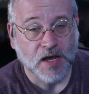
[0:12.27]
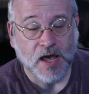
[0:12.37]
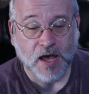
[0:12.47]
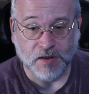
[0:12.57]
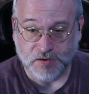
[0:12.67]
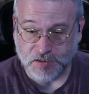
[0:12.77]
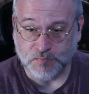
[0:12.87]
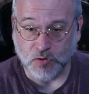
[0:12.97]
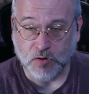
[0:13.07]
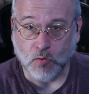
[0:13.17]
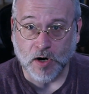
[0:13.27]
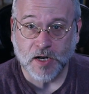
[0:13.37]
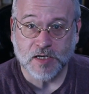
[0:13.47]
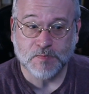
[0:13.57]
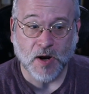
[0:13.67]
And this is book one, and
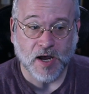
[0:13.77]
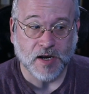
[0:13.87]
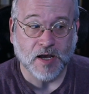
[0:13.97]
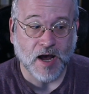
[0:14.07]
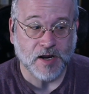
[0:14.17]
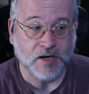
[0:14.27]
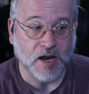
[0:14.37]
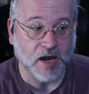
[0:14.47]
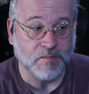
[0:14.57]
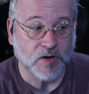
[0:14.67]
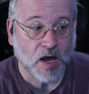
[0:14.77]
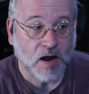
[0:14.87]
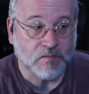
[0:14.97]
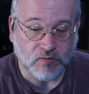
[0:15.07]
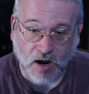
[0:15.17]
it's by a guy named
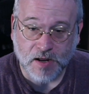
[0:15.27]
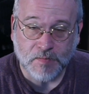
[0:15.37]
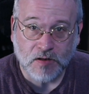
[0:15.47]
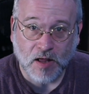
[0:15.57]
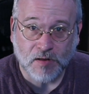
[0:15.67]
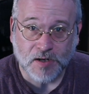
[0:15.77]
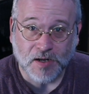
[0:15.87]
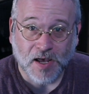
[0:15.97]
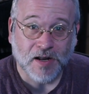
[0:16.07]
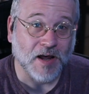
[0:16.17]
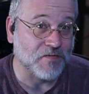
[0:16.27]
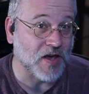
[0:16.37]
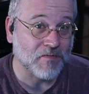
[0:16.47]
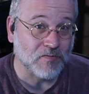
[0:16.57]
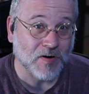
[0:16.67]
Brian McClellan. Now, if you
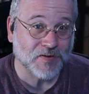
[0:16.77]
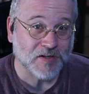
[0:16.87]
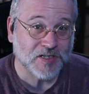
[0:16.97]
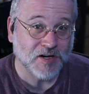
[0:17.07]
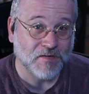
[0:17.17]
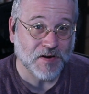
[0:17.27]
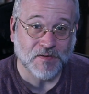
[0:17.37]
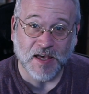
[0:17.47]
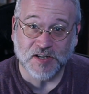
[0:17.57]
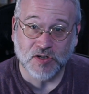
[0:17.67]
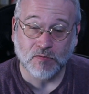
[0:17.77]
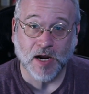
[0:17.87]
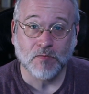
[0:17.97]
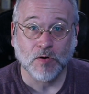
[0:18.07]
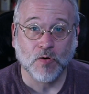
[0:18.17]
haven't read this stuff yet, that's
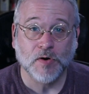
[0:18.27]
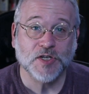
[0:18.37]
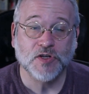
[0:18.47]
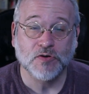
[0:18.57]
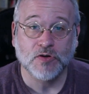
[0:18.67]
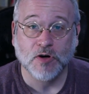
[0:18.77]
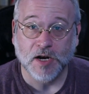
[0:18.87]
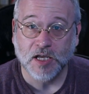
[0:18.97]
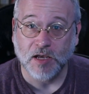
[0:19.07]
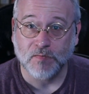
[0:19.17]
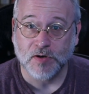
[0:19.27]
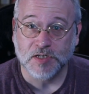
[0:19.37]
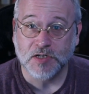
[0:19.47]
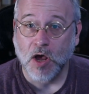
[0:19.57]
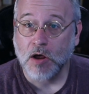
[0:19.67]
great. We're going to try to keep
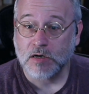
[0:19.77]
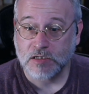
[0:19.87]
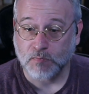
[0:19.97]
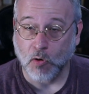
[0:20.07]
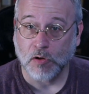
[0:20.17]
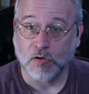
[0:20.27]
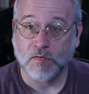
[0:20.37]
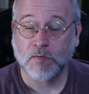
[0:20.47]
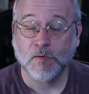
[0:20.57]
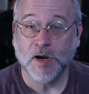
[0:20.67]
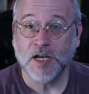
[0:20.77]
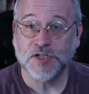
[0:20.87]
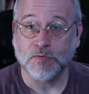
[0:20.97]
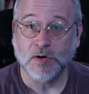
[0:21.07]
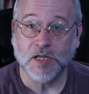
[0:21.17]
this spoiler free
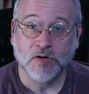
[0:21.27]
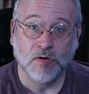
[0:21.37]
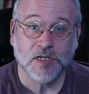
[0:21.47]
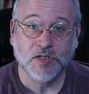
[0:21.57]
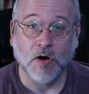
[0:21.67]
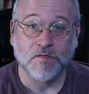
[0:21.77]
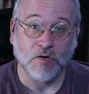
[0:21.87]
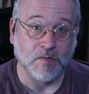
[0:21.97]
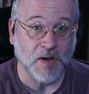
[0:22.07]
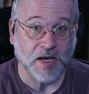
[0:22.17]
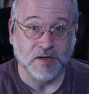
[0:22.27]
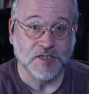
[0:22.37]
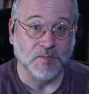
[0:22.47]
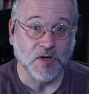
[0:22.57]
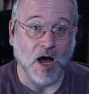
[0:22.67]
as you read through it. So if you're making
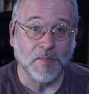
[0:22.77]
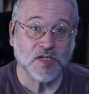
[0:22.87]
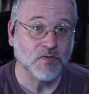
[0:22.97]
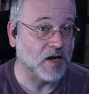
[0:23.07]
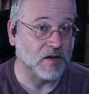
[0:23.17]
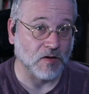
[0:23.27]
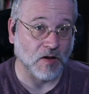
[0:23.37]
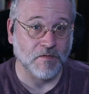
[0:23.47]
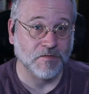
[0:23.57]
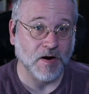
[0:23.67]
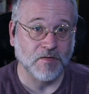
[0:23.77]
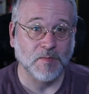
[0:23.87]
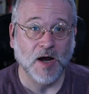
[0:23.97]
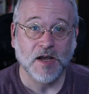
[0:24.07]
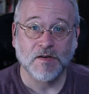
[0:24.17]
some comments, what I'd love for
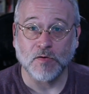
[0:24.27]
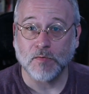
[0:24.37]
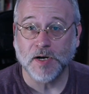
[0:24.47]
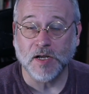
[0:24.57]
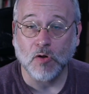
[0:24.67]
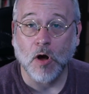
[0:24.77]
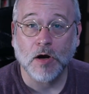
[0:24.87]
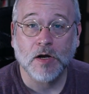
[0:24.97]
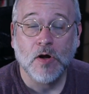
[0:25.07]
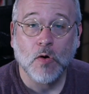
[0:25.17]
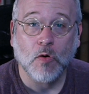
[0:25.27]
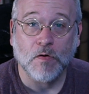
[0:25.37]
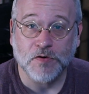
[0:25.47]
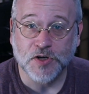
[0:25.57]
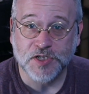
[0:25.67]
everybody, if you're reading along or
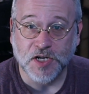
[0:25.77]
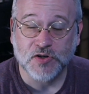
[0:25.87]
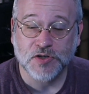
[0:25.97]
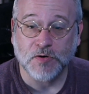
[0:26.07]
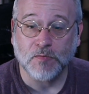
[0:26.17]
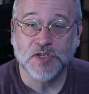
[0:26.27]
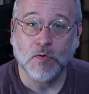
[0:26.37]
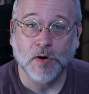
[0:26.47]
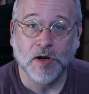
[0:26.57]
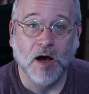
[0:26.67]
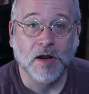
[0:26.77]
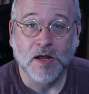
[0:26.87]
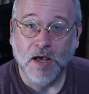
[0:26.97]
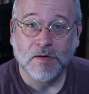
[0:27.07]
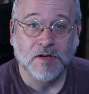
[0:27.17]
if you're just interested in what's going on,
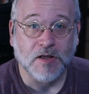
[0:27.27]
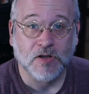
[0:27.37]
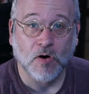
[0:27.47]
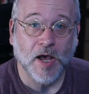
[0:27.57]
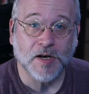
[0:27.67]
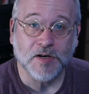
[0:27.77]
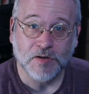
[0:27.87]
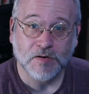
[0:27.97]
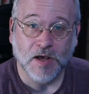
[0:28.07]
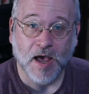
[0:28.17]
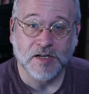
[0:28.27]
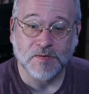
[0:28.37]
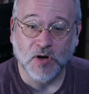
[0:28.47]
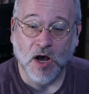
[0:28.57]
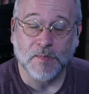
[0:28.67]
to throw ahead and add
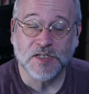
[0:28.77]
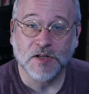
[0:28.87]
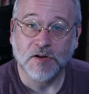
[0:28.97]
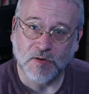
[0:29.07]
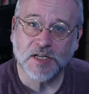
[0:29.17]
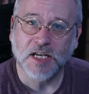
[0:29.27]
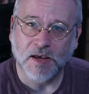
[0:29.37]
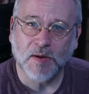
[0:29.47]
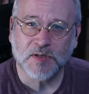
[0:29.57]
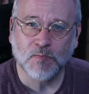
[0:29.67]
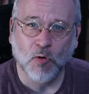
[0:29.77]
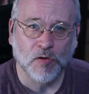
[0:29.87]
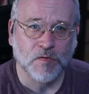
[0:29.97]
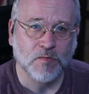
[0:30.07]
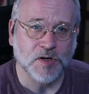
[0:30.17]
some comments in there. But let's keep them
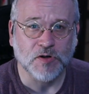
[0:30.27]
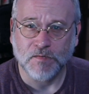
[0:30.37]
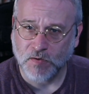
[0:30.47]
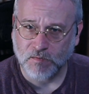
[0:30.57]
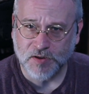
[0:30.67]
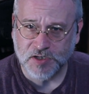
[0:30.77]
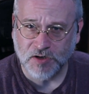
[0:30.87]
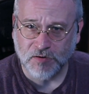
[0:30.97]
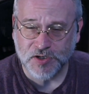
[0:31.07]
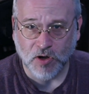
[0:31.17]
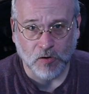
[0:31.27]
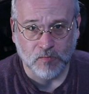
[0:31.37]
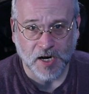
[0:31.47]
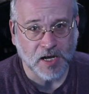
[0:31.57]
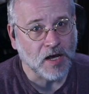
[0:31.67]
spoiler free. So if you you've read the series
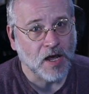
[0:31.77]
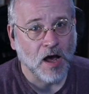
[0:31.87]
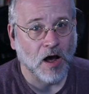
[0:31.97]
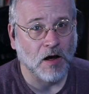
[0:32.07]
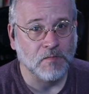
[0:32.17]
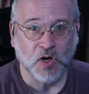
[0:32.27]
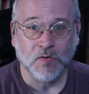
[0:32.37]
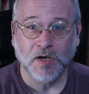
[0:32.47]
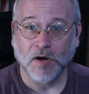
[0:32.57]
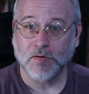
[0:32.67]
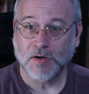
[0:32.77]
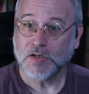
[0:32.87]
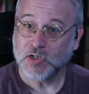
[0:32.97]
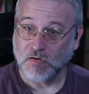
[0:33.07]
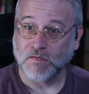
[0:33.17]
already, um, don't go
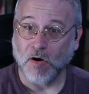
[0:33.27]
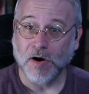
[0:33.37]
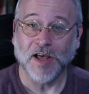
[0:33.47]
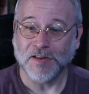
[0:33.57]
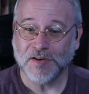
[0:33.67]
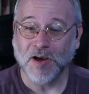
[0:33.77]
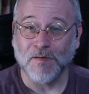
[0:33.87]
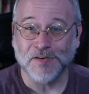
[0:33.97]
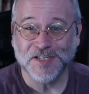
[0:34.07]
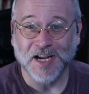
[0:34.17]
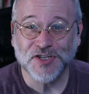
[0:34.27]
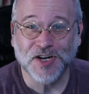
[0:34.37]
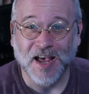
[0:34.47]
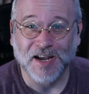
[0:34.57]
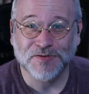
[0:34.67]
too far ahead of the
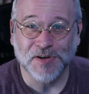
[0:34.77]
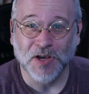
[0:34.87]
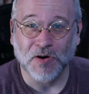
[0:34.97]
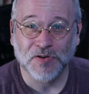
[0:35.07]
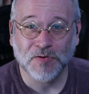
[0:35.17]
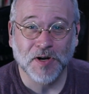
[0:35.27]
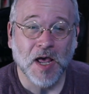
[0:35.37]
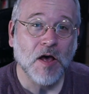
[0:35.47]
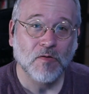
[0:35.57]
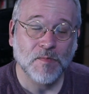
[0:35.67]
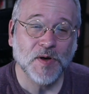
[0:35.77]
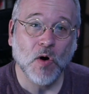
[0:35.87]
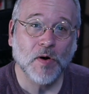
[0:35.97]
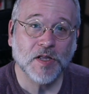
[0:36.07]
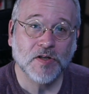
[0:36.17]
conversation as we go through it. We'll be
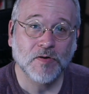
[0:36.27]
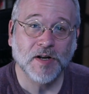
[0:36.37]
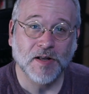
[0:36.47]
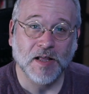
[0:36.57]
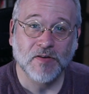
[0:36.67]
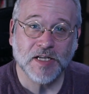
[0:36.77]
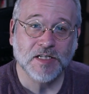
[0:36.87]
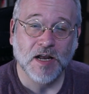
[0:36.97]
going through it at least